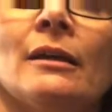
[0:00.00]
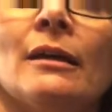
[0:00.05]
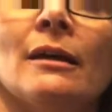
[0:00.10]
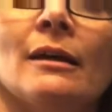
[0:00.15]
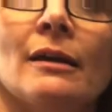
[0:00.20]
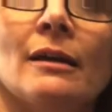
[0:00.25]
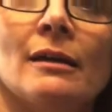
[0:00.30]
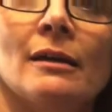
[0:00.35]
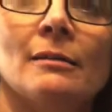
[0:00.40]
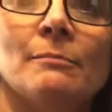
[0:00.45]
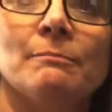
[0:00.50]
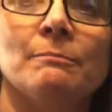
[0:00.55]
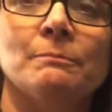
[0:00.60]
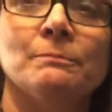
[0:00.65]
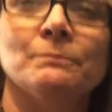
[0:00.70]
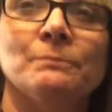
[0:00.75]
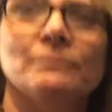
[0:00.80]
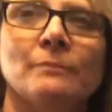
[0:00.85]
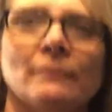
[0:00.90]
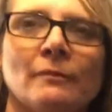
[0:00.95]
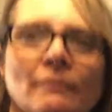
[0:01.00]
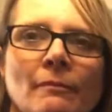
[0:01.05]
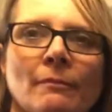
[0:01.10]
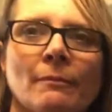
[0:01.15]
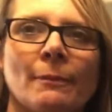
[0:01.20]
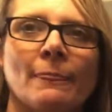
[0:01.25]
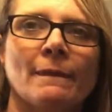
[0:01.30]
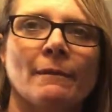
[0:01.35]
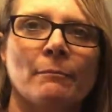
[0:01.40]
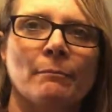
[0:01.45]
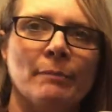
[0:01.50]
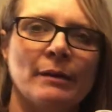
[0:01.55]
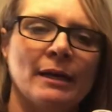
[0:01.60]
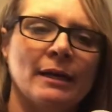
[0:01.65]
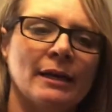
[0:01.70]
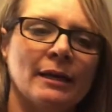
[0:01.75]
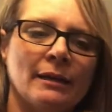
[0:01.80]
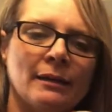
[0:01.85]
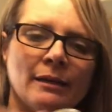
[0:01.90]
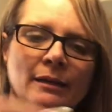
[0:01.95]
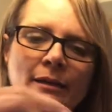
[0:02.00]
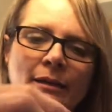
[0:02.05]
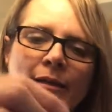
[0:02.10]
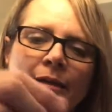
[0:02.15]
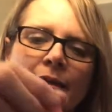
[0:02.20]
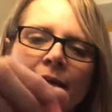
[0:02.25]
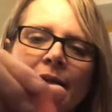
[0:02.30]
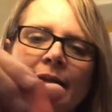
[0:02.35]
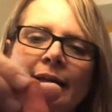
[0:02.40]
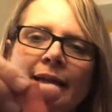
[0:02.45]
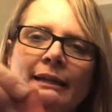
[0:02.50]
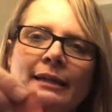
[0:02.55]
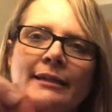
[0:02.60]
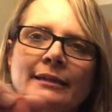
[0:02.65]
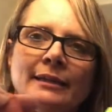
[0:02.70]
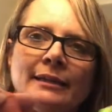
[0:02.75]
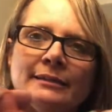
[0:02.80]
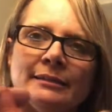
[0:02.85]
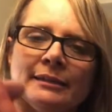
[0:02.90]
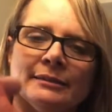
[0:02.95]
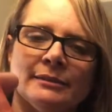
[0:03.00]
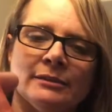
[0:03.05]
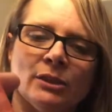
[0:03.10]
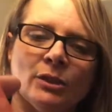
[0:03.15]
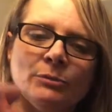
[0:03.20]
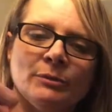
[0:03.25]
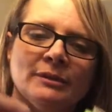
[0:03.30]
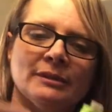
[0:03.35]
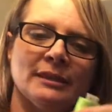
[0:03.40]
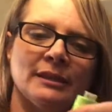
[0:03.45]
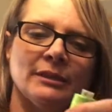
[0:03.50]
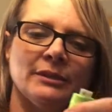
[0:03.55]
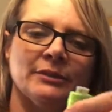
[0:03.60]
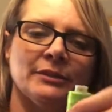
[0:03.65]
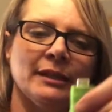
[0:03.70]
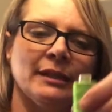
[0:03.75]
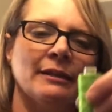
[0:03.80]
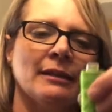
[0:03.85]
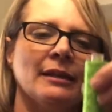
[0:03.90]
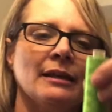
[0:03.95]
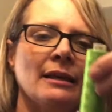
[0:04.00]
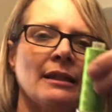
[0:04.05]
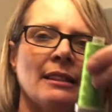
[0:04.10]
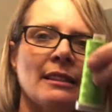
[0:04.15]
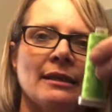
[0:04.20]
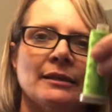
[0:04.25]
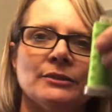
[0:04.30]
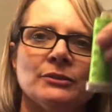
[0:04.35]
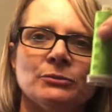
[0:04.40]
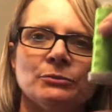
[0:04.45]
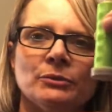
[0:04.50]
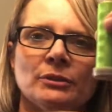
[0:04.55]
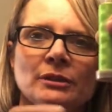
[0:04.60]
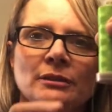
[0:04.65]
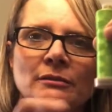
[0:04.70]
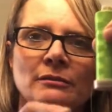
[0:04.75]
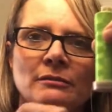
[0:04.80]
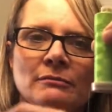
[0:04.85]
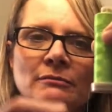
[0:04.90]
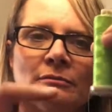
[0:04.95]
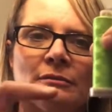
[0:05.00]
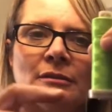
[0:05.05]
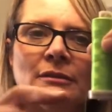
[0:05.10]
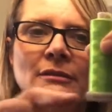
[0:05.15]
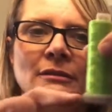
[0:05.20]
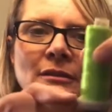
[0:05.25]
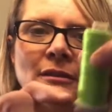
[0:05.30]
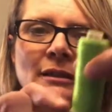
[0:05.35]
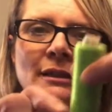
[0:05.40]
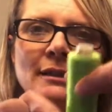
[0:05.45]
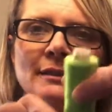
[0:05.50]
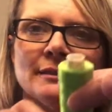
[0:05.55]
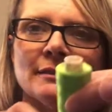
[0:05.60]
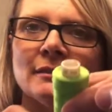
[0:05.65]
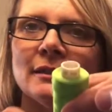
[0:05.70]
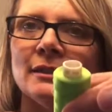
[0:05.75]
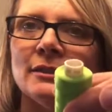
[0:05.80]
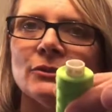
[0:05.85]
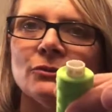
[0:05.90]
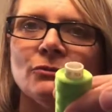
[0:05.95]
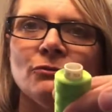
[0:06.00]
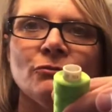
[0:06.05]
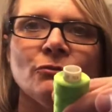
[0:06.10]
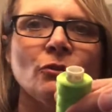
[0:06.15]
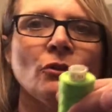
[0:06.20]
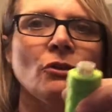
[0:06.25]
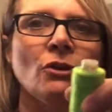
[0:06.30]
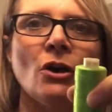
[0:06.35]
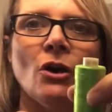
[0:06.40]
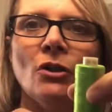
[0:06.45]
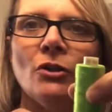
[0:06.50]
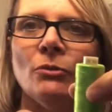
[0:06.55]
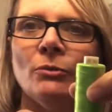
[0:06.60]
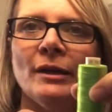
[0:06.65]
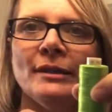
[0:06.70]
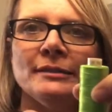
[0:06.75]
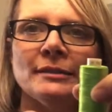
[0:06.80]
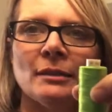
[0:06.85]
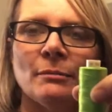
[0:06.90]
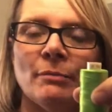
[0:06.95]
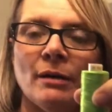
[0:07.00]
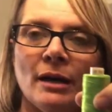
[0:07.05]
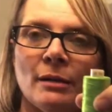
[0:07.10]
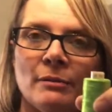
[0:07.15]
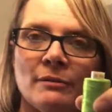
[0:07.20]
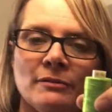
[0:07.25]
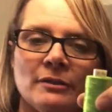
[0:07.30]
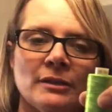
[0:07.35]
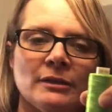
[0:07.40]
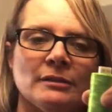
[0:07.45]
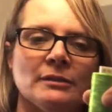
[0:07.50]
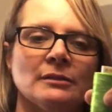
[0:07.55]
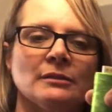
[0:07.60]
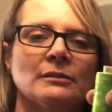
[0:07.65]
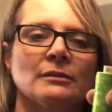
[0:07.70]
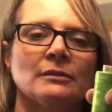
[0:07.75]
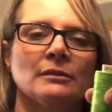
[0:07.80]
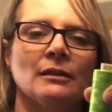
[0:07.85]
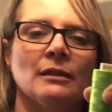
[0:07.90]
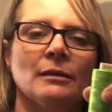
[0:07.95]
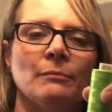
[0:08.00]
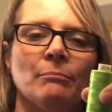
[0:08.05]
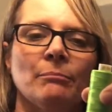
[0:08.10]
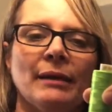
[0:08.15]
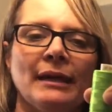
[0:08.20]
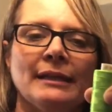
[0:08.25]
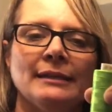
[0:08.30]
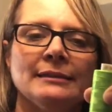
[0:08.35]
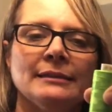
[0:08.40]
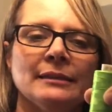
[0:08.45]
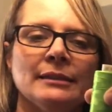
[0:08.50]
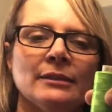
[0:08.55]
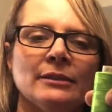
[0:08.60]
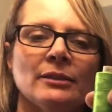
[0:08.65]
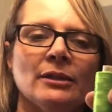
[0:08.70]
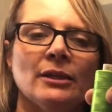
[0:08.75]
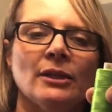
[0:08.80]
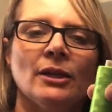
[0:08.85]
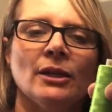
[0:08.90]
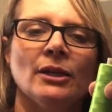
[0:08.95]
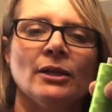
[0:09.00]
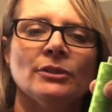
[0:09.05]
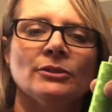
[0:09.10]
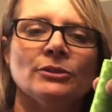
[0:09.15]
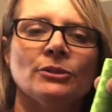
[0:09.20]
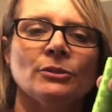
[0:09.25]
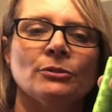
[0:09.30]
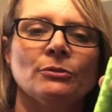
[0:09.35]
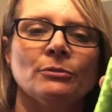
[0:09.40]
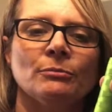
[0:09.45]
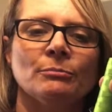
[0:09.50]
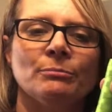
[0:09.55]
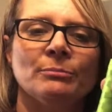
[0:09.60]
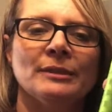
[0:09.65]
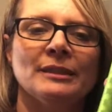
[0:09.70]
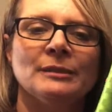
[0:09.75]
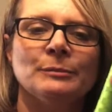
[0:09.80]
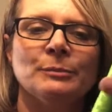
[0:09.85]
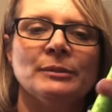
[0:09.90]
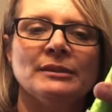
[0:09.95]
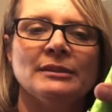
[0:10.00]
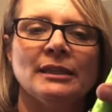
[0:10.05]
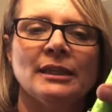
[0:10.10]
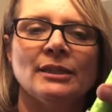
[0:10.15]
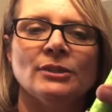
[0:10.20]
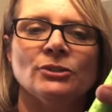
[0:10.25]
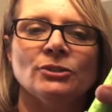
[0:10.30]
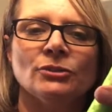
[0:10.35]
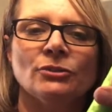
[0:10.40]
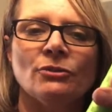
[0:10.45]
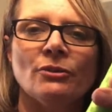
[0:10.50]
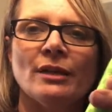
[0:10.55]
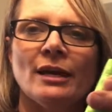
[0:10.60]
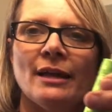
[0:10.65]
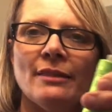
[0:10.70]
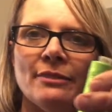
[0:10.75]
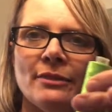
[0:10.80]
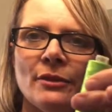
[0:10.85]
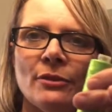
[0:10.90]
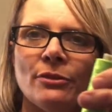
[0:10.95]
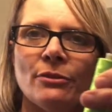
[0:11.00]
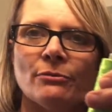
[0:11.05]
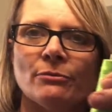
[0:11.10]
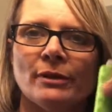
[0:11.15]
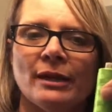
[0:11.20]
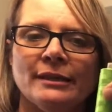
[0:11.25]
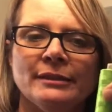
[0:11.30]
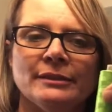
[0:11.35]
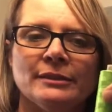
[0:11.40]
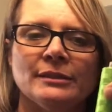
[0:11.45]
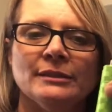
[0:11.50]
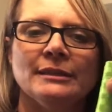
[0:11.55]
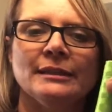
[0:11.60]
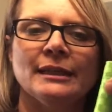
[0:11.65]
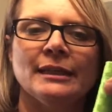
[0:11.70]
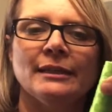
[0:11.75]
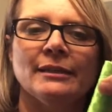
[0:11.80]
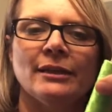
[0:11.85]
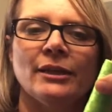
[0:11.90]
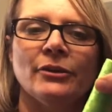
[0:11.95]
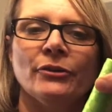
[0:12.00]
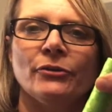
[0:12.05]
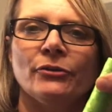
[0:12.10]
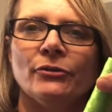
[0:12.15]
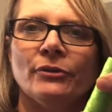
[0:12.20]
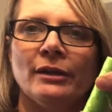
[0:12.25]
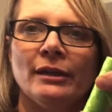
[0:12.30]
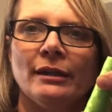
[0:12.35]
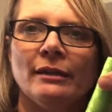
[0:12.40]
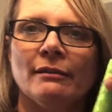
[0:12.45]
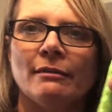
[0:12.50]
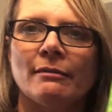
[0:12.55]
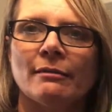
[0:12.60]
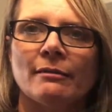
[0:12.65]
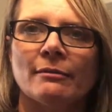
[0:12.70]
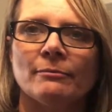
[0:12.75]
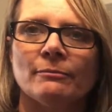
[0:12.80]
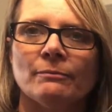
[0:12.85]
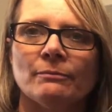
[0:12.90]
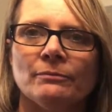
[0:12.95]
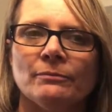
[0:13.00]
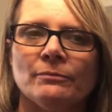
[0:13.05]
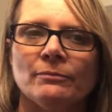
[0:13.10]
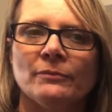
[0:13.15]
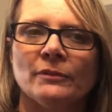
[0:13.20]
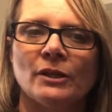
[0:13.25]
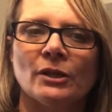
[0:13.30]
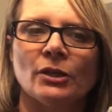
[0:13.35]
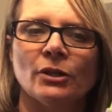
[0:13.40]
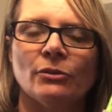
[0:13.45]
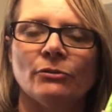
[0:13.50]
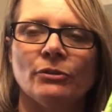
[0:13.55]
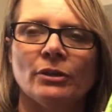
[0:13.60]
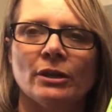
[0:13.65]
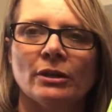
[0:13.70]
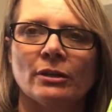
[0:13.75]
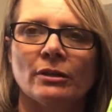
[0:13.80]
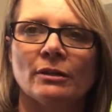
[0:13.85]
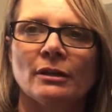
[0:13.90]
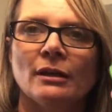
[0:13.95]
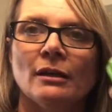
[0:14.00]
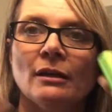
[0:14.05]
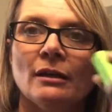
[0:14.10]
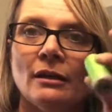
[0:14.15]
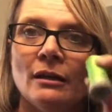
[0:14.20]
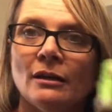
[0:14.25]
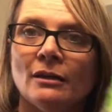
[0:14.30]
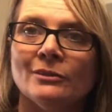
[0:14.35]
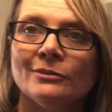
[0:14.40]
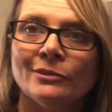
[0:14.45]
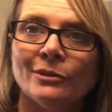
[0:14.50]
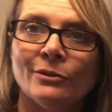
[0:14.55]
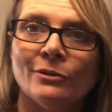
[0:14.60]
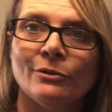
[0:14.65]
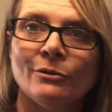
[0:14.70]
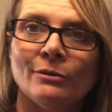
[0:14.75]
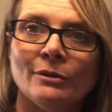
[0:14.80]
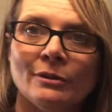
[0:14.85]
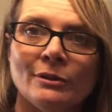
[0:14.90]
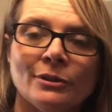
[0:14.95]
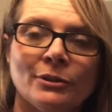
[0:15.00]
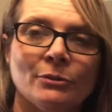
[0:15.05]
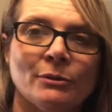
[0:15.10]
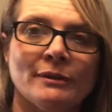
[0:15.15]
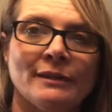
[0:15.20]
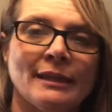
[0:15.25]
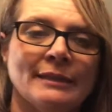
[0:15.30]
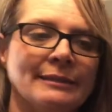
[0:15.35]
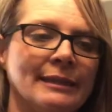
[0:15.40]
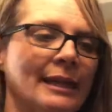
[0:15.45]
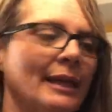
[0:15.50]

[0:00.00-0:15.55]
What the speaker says: but it doesn't always get underneath. This one, it's full all the way to the bottom of this base here, so it's potential that the thread could get underneath the cone here. So you don't want that to